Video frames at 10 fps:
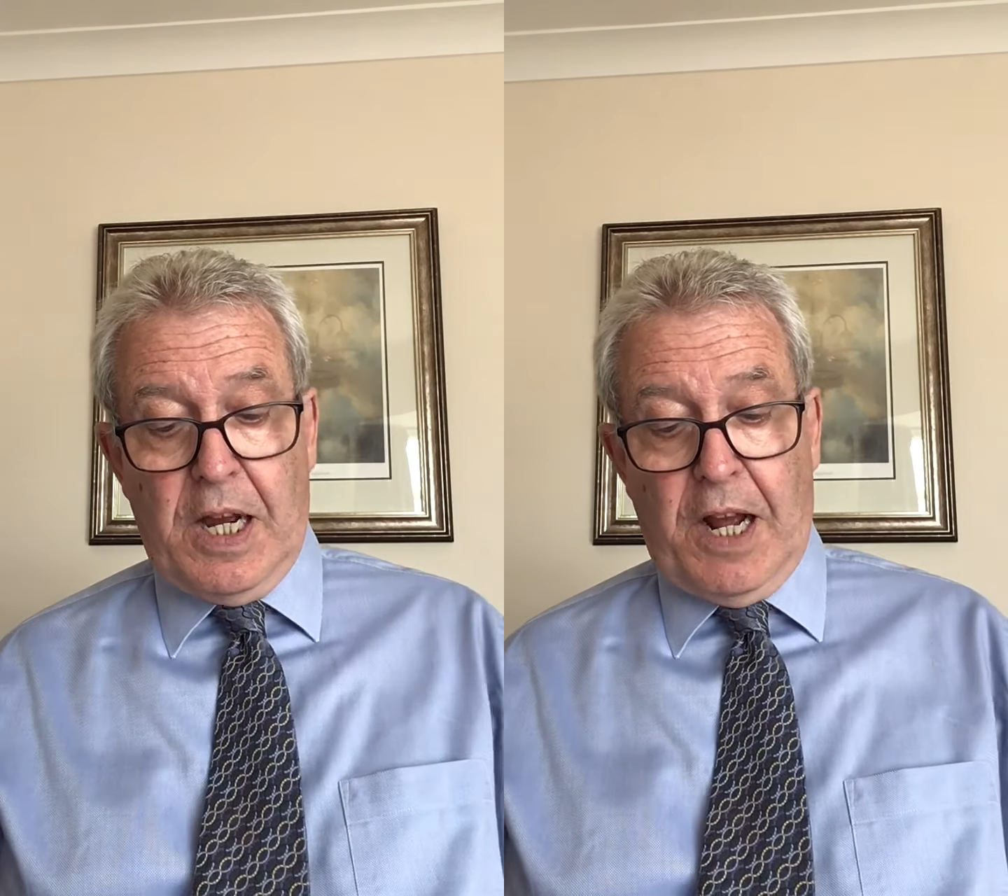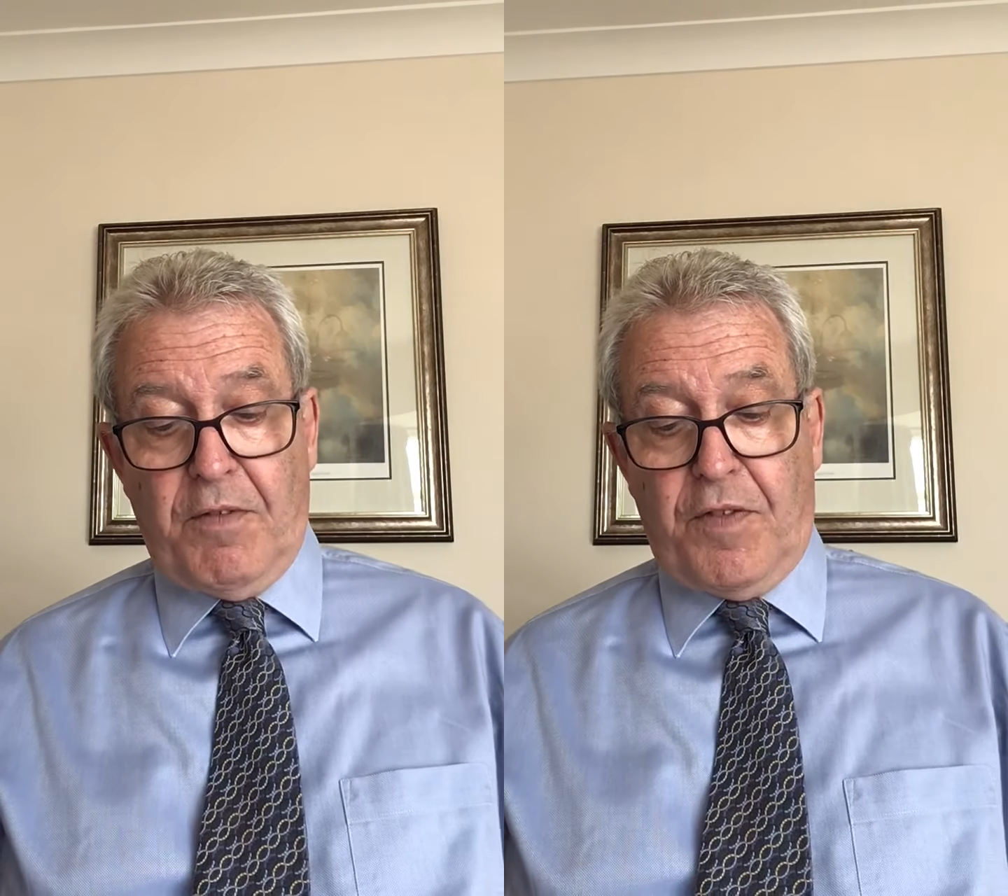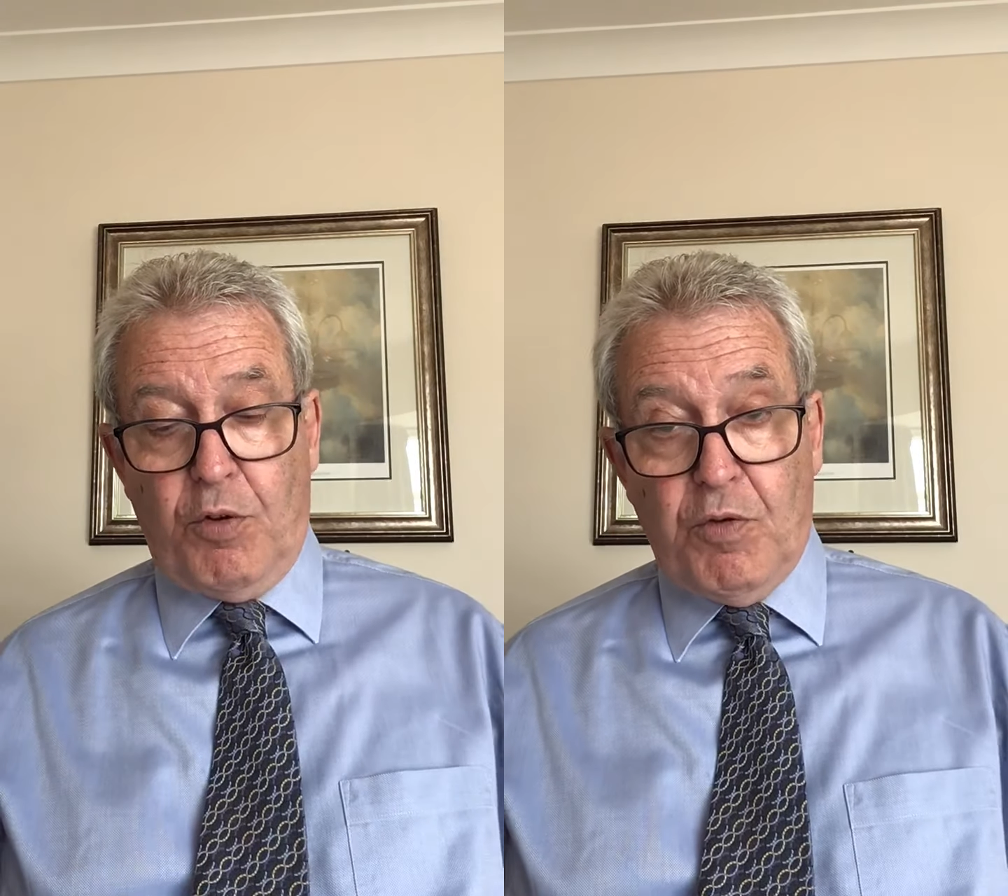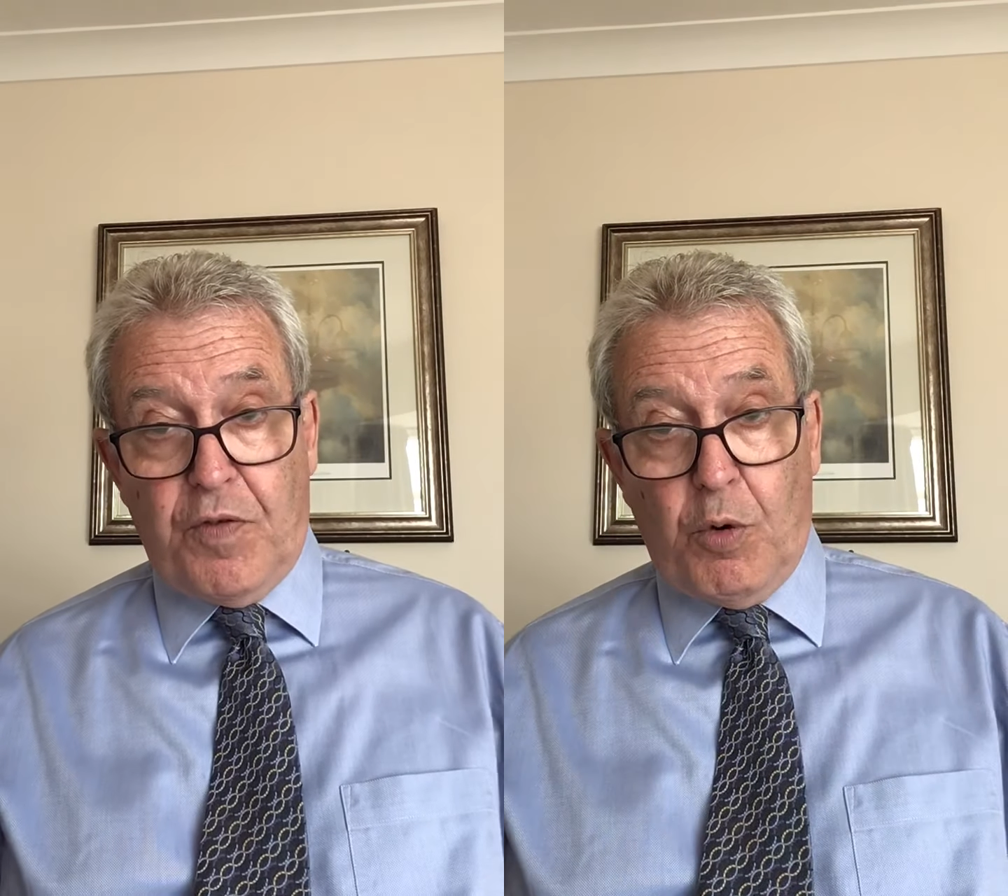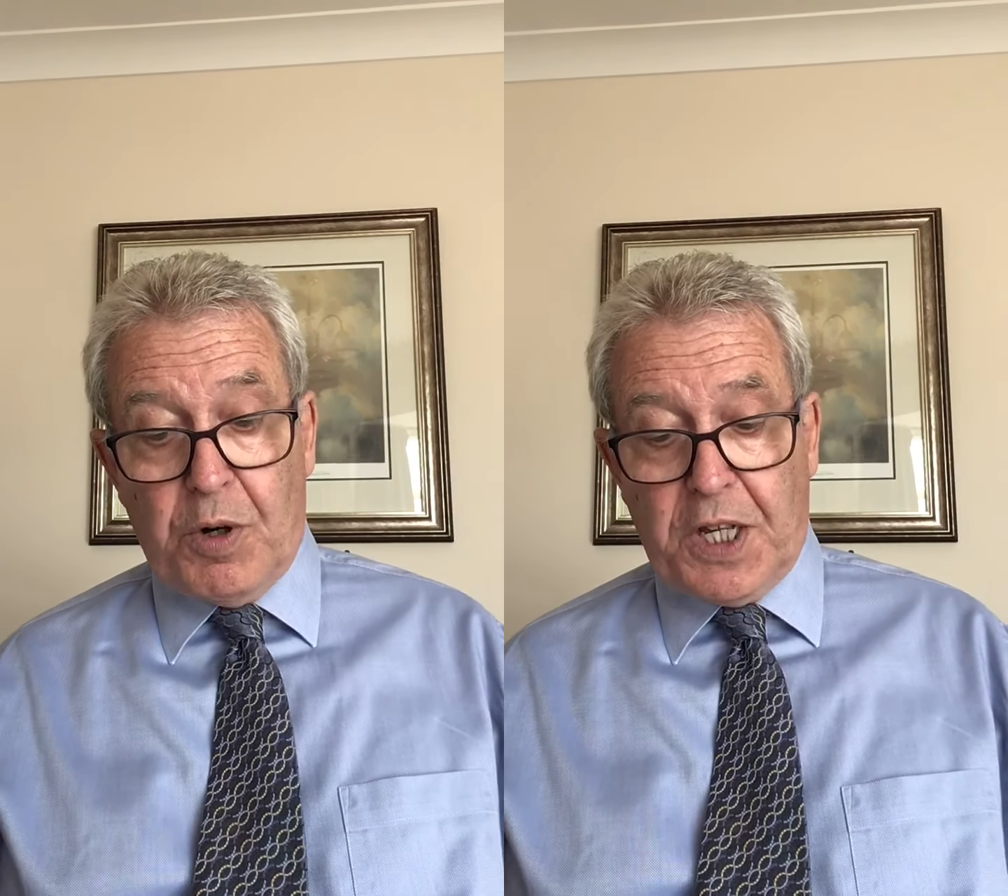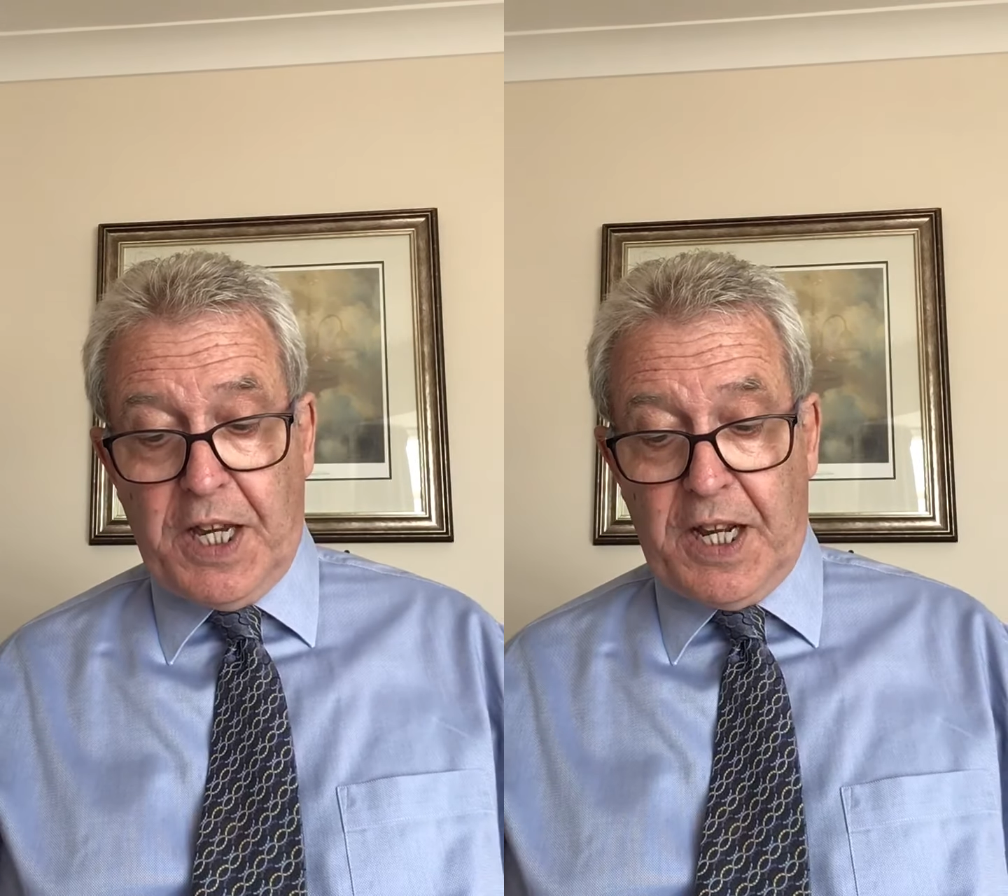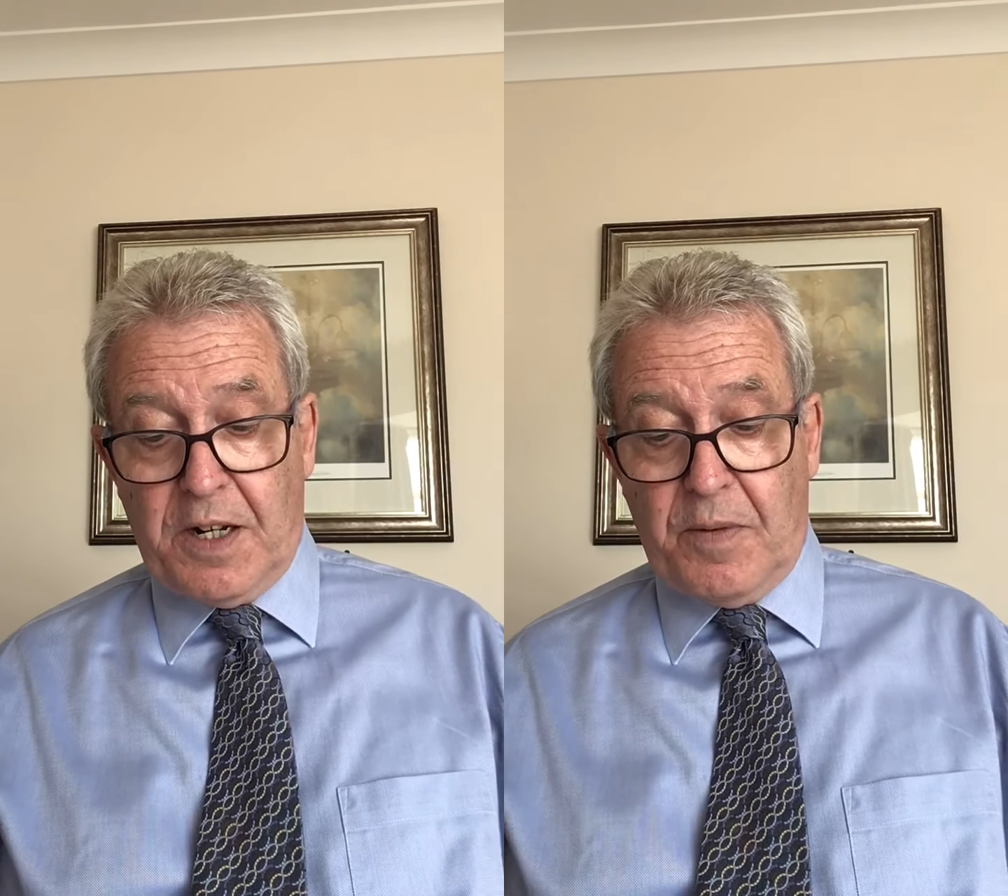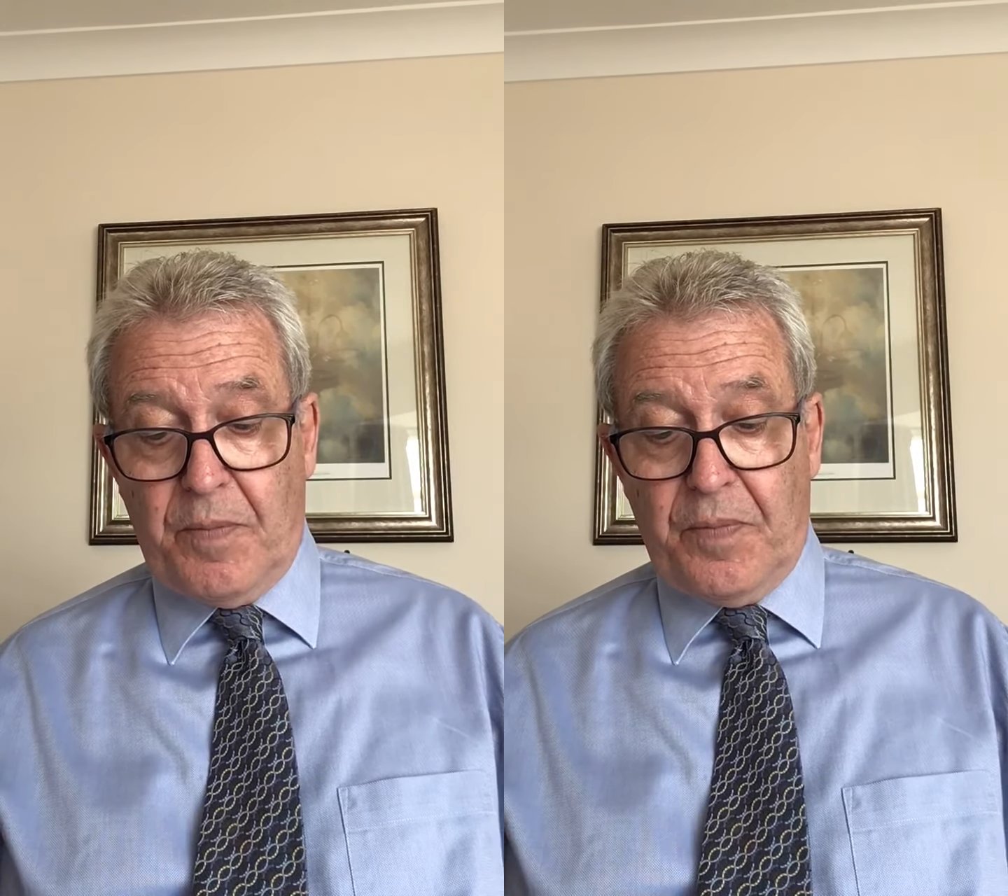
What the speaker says: and full forward again.